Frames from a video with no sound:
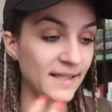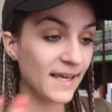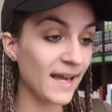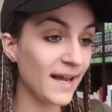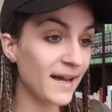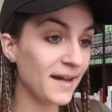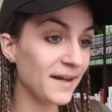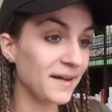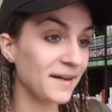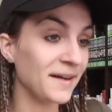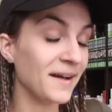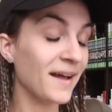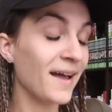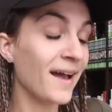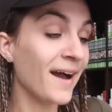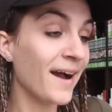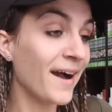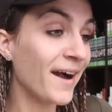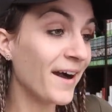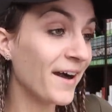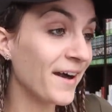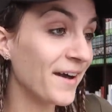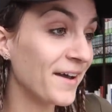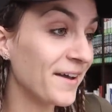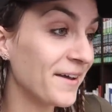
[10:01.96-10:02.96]
Yeah.
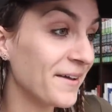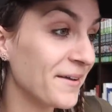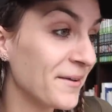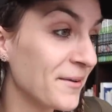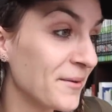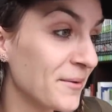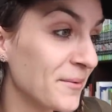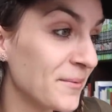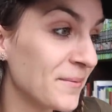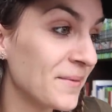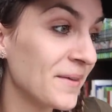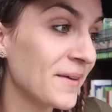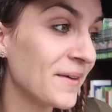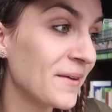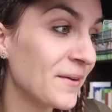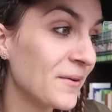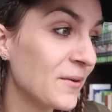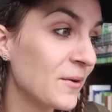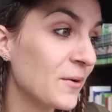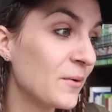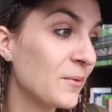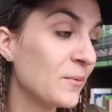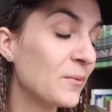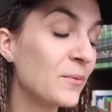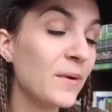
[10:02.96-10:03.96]

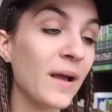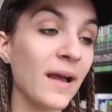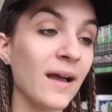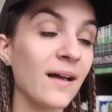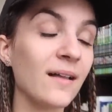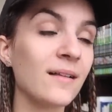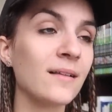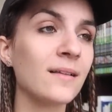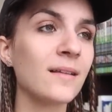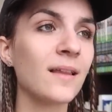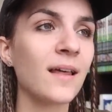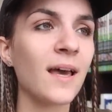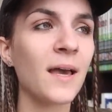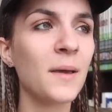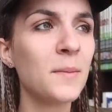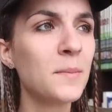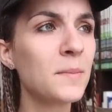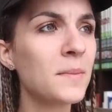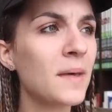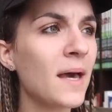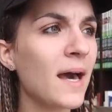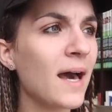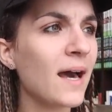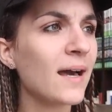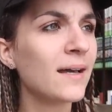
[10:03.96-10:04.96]
Well,
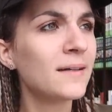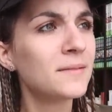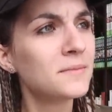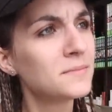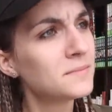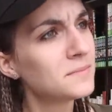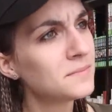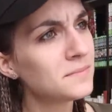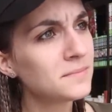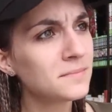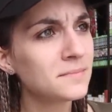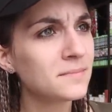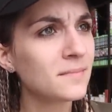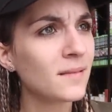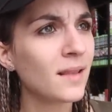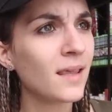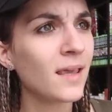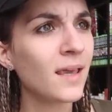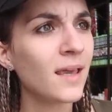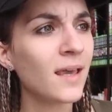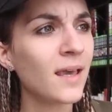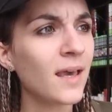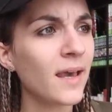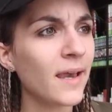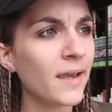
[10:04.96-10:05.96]
I'm
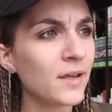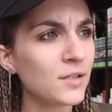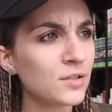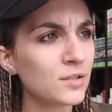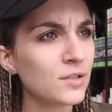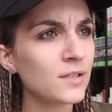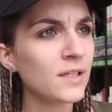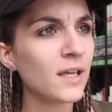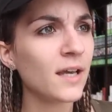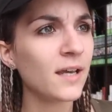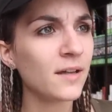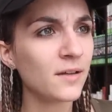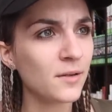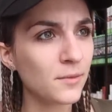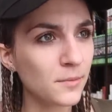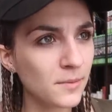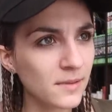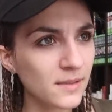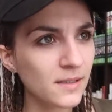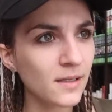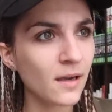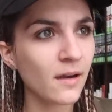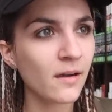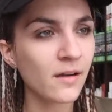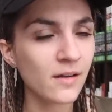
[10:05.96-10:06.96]
actually
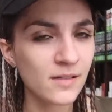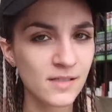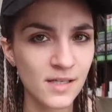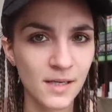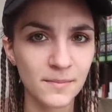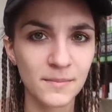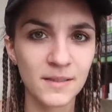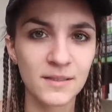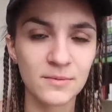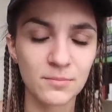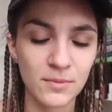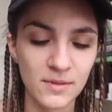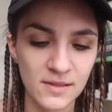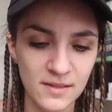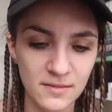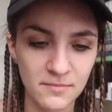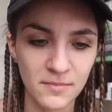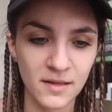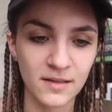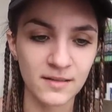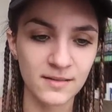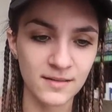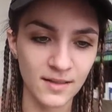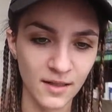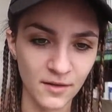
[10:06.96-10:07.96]
had a really hard time
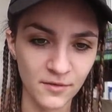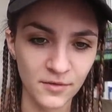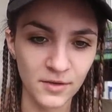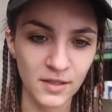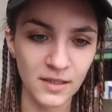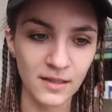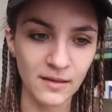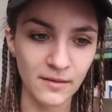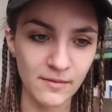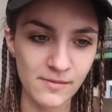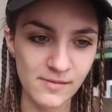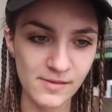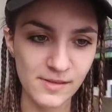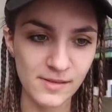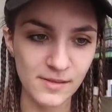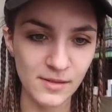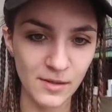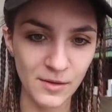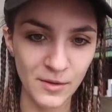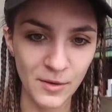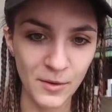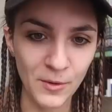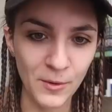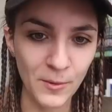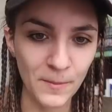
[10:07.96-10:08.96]
expressing myself here,
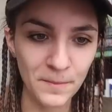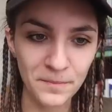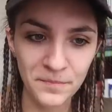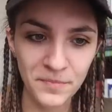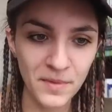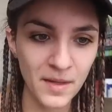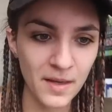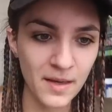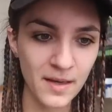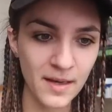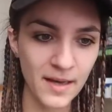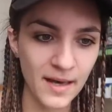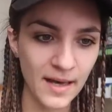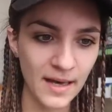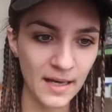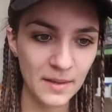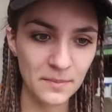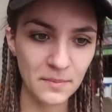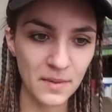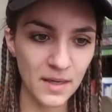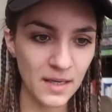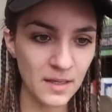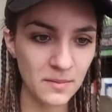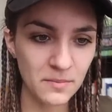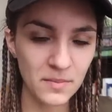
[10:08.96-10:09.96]
so
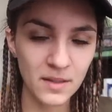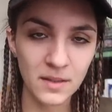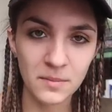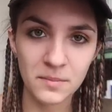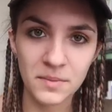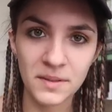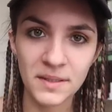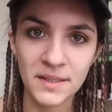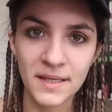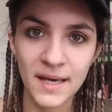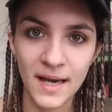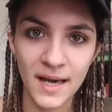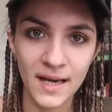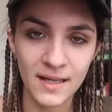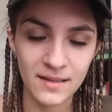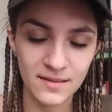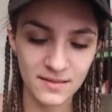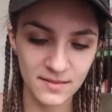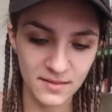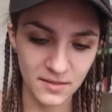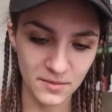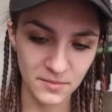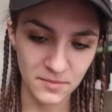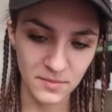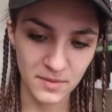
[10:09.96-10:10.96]
I may maybe
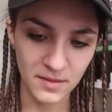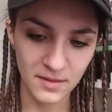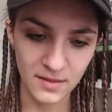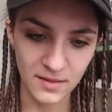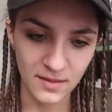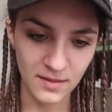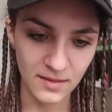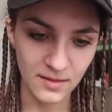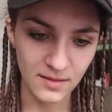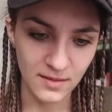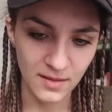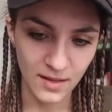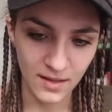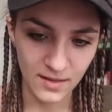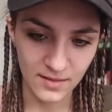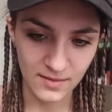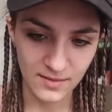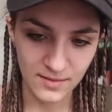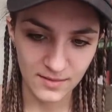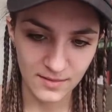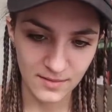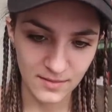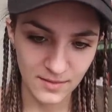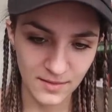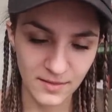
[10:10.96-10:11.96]
add some
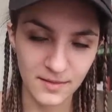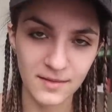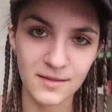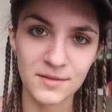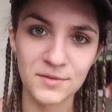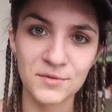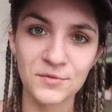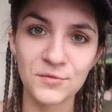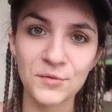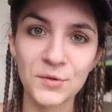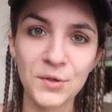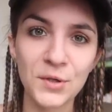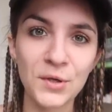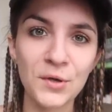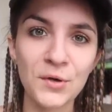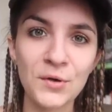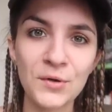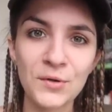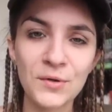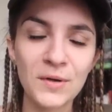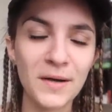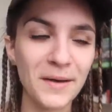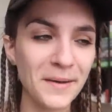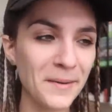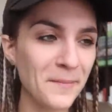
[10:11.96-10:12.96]
knots in this
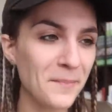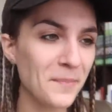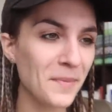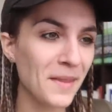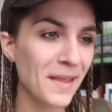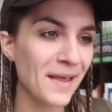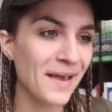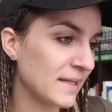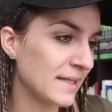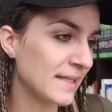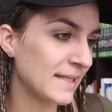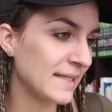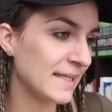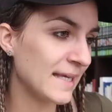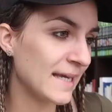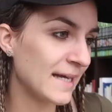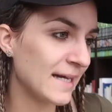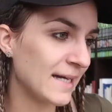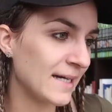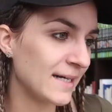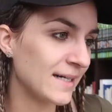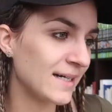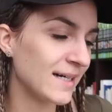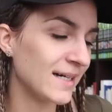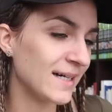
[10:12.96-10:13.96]
video. But
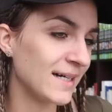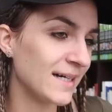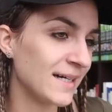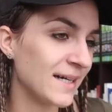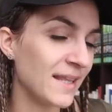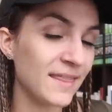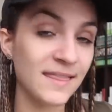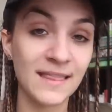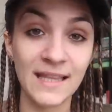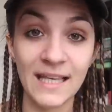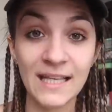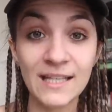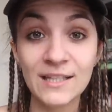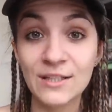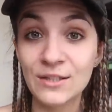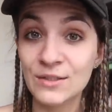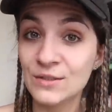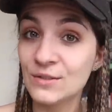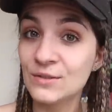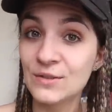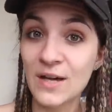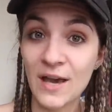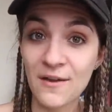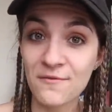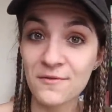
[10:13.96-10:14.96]
yeah,
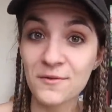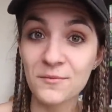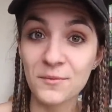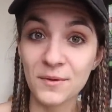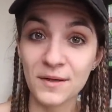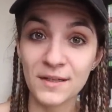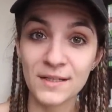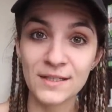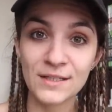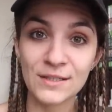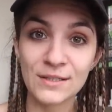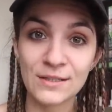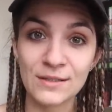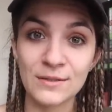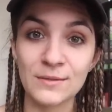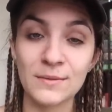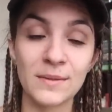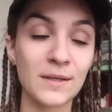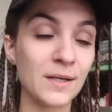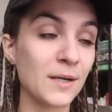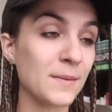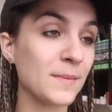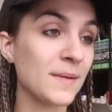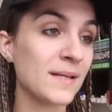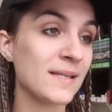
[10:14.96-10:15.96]
thank you everyone
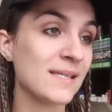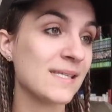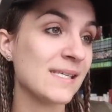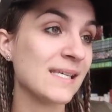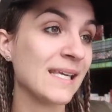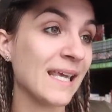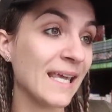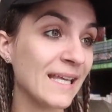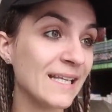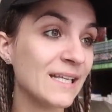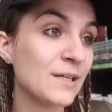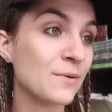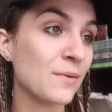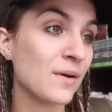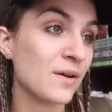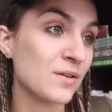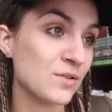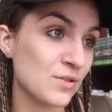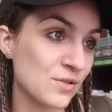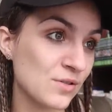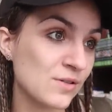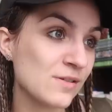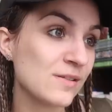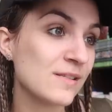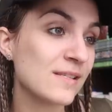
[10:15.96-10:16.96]
who recommended Kenny
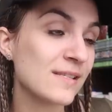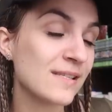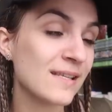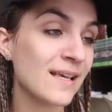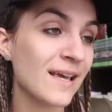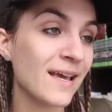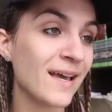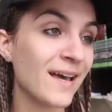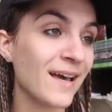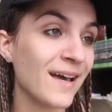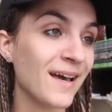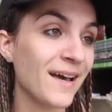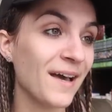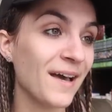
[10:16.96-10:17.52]
Rogers.